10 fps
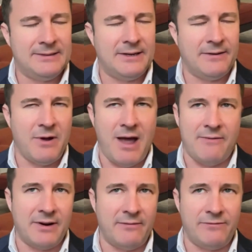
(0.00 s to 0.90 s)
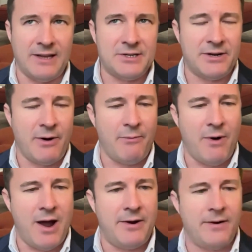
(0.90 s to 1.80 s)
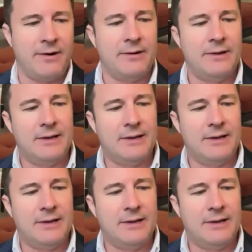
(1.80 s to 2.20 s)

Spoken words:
And if you have an inflationary rider,